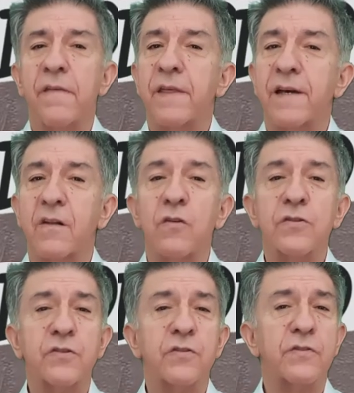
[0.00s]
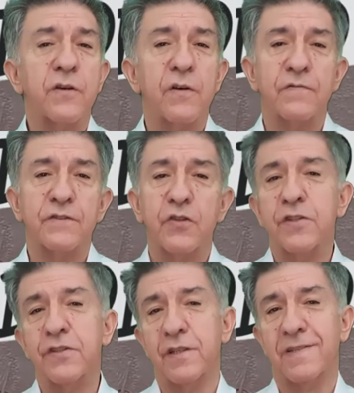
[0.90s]
the closure of
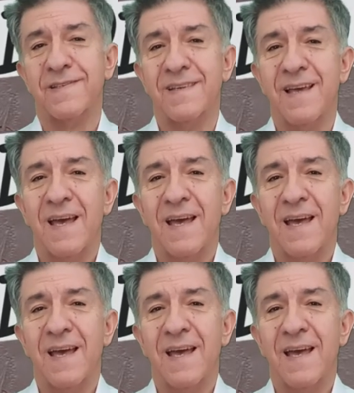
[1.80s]
churches